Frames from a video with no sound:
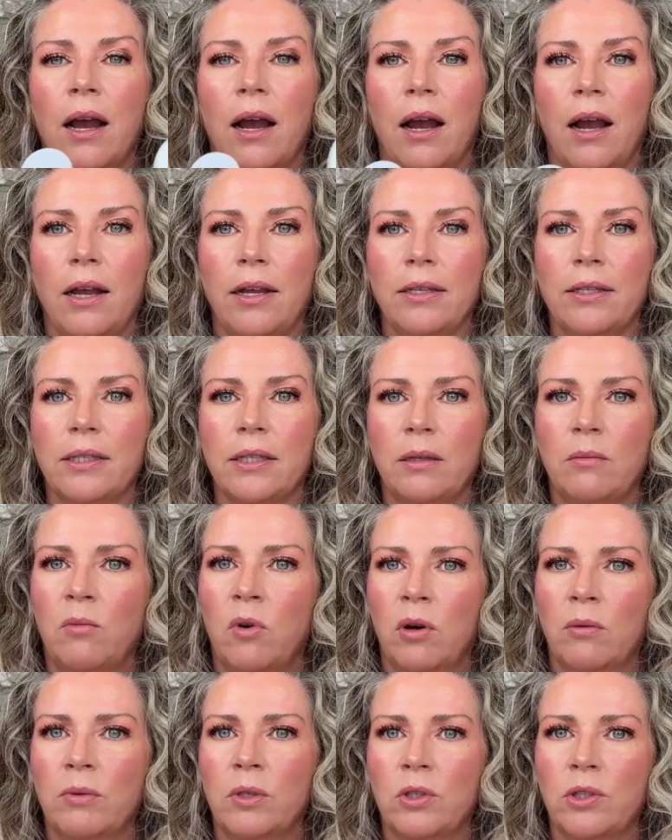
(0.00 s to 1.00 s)
I see
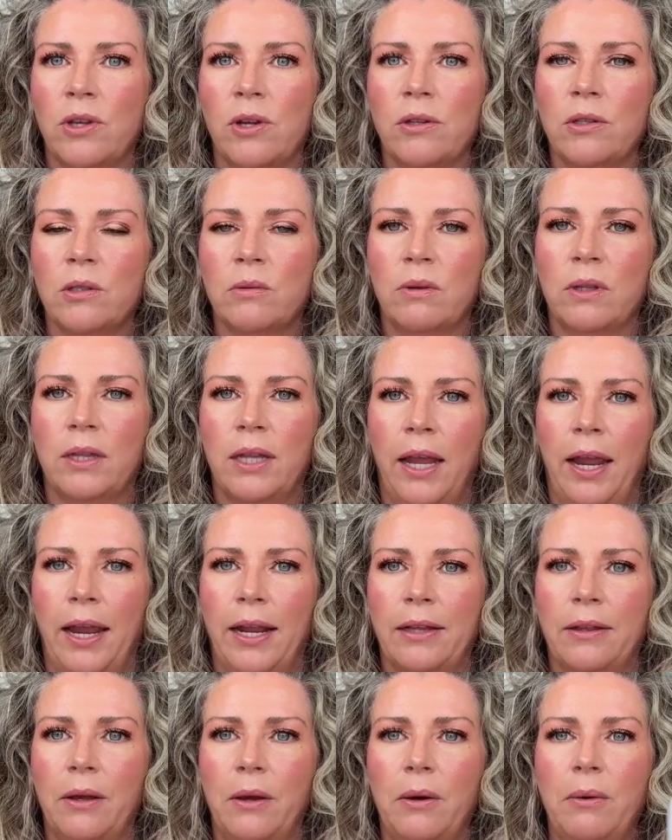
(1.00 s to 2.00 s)
more results with the
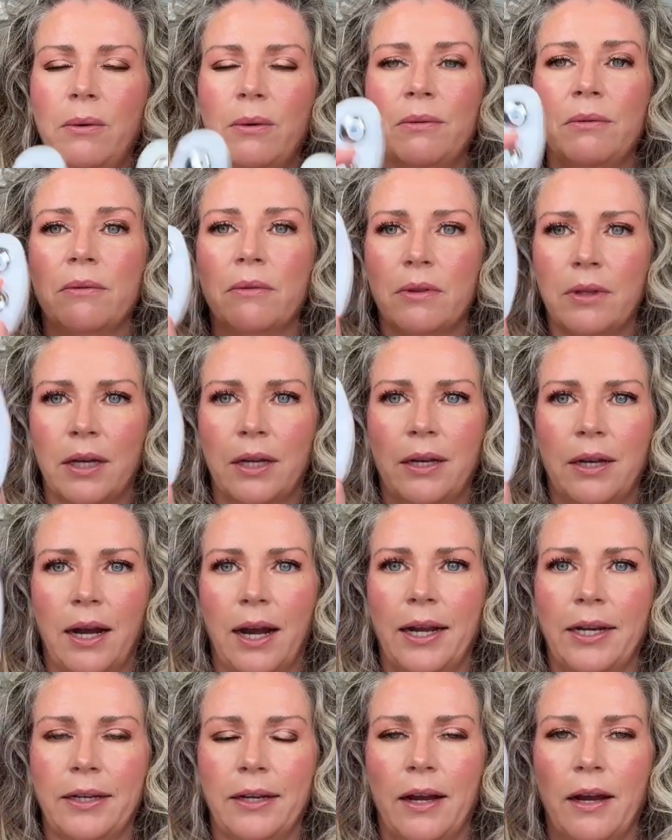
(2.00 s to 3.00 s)
Halo than
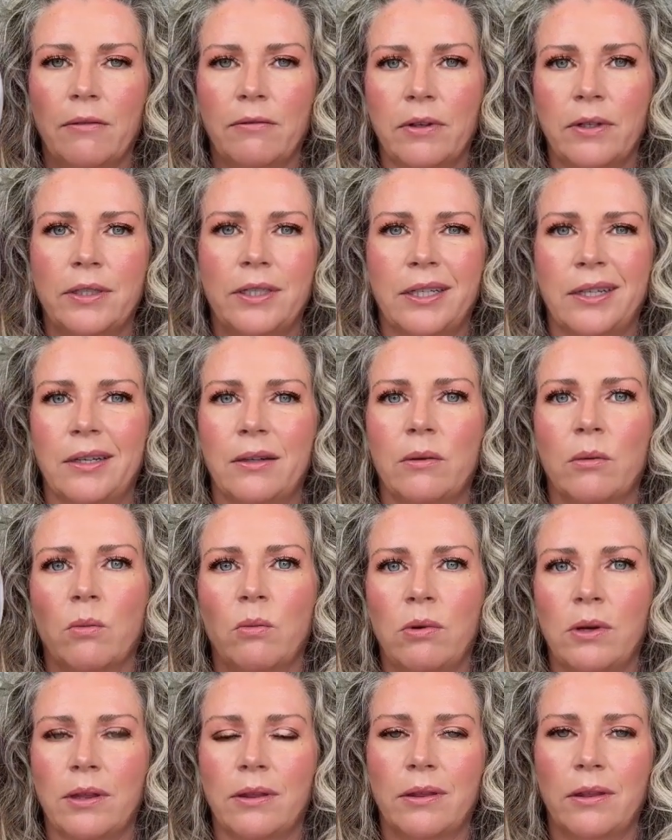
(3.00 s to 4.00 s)
I ever did
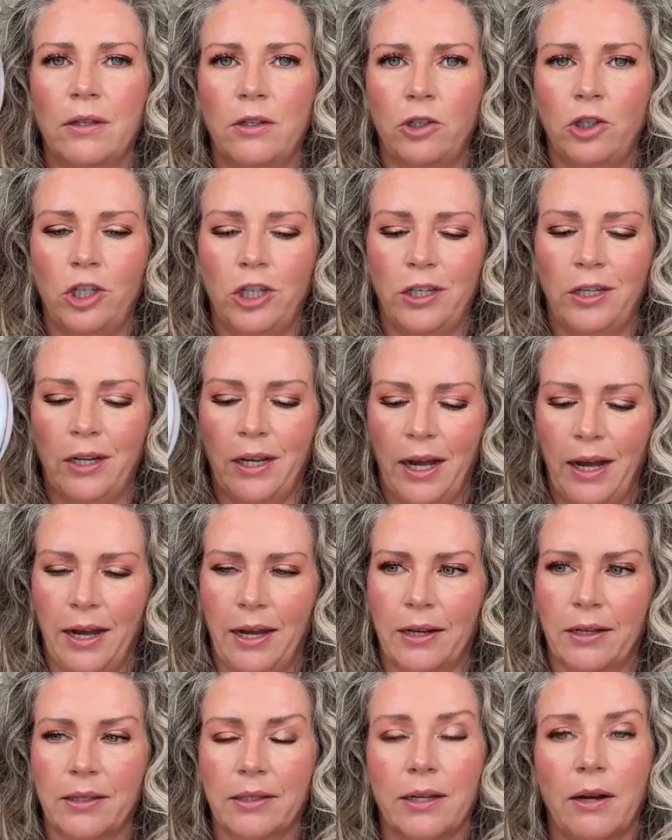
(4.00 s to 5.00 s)
with the
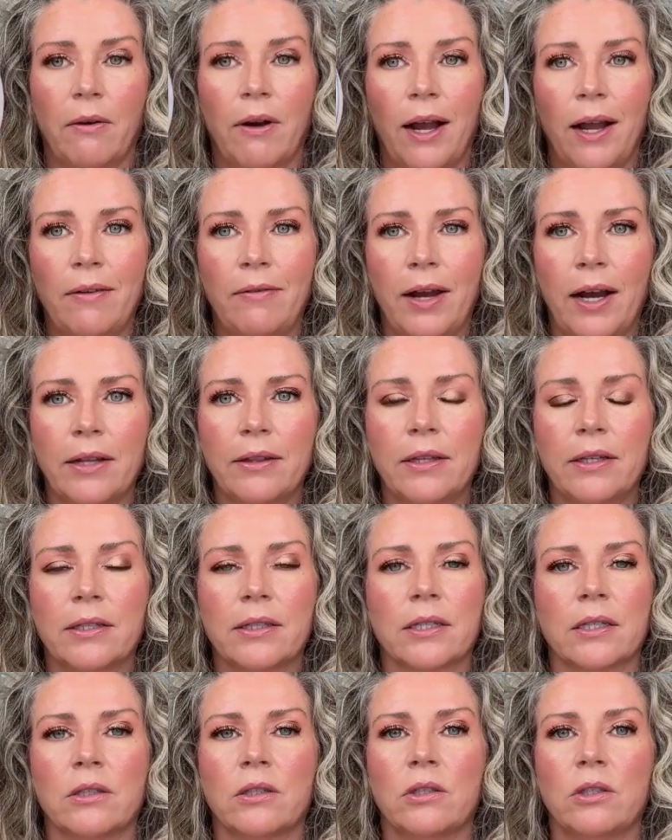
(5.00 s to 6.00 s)
GX. Now, I've had this
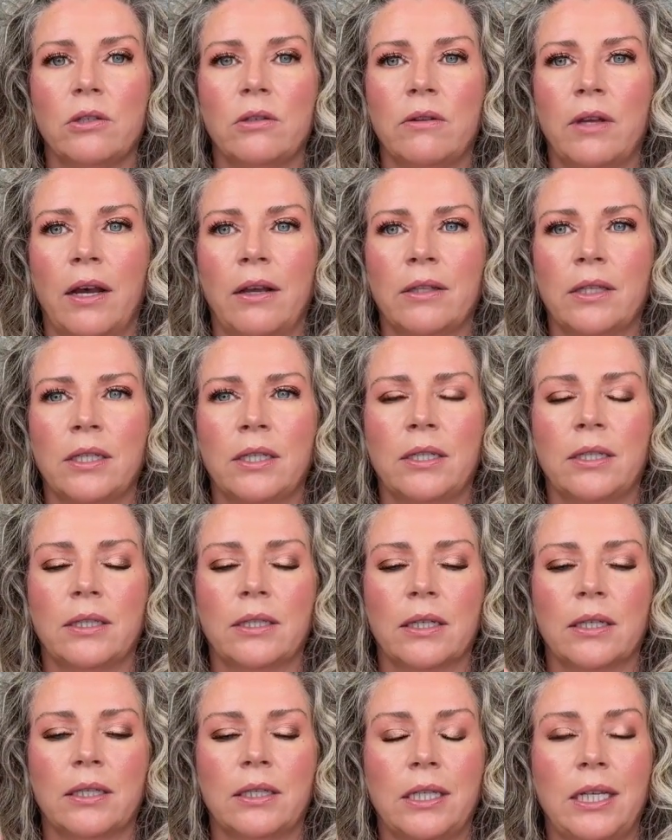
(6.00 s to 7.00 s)
since
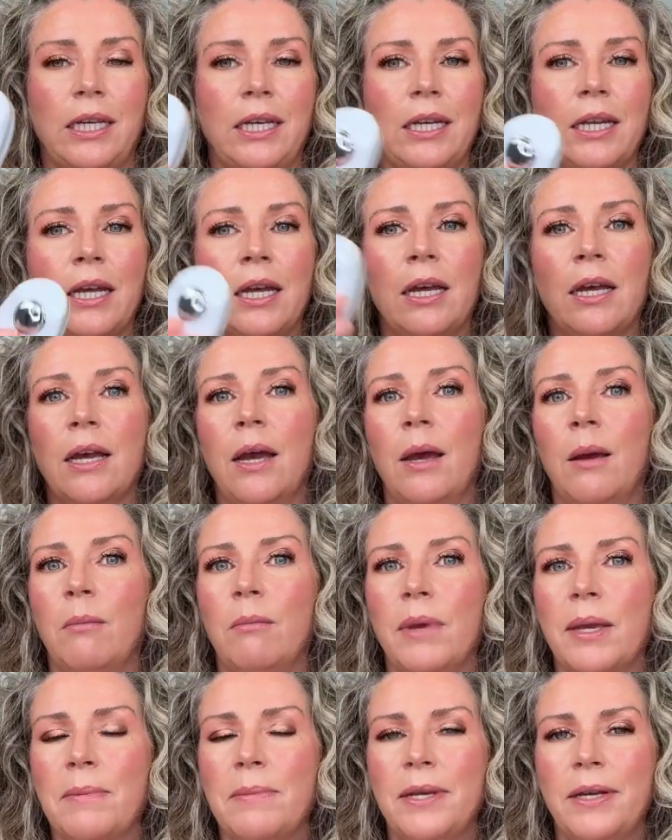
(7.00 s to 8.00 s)
2016
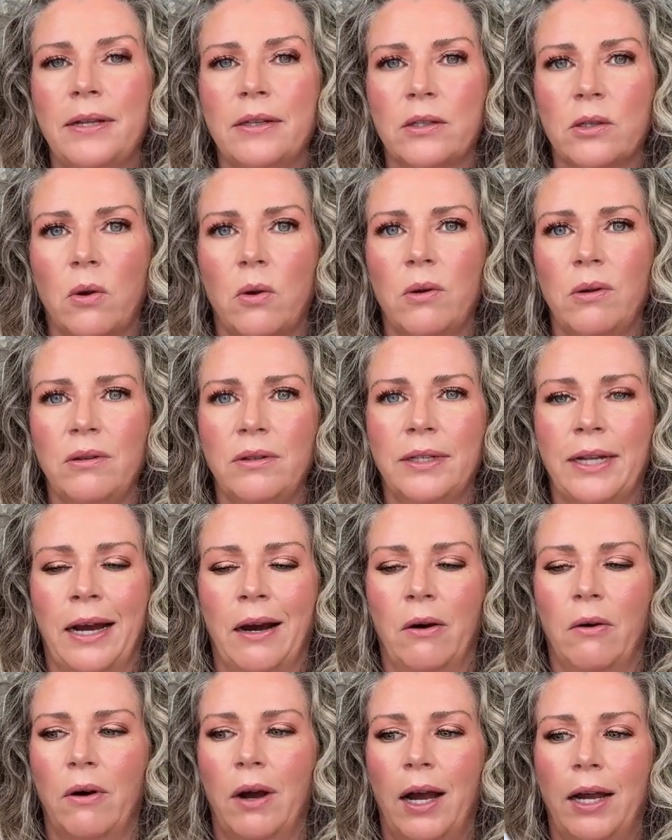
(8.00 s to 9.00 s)
maybe it's old
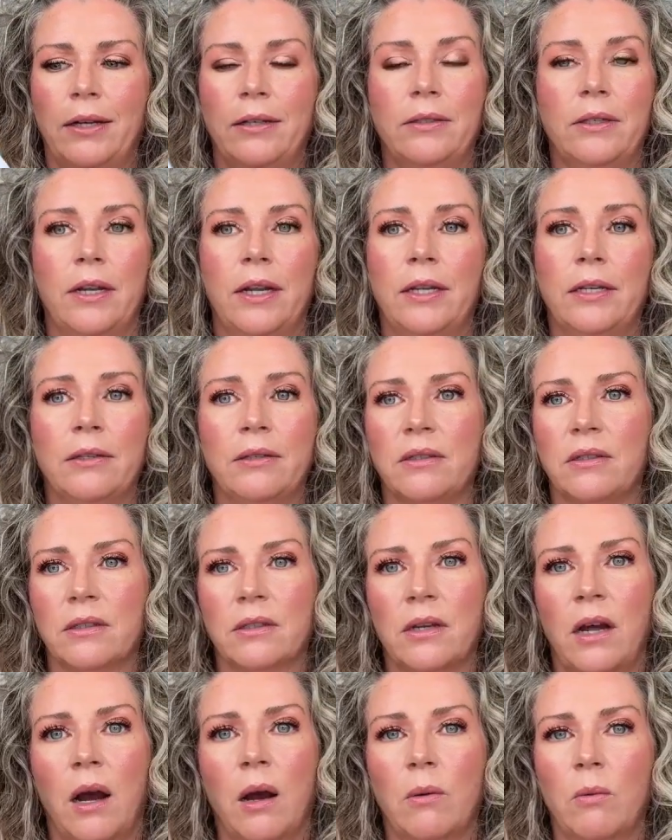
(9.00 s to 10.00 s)
now I, and
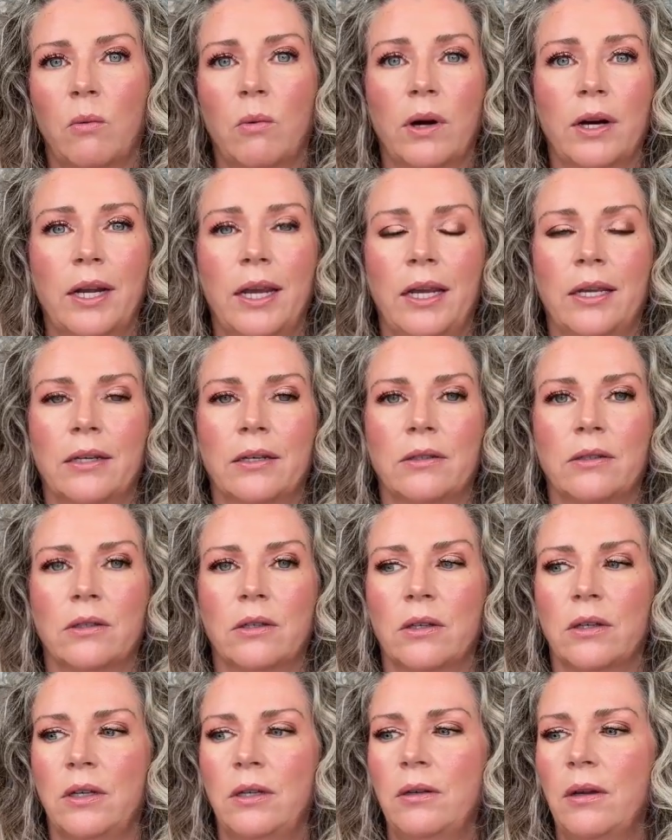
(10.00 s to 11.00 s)
it's not working as
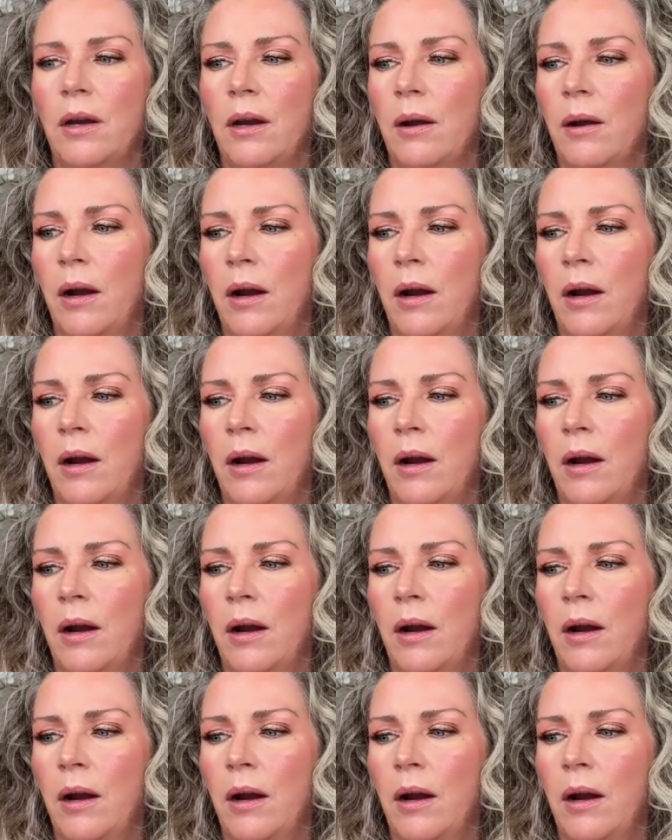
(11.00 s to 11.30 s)
good.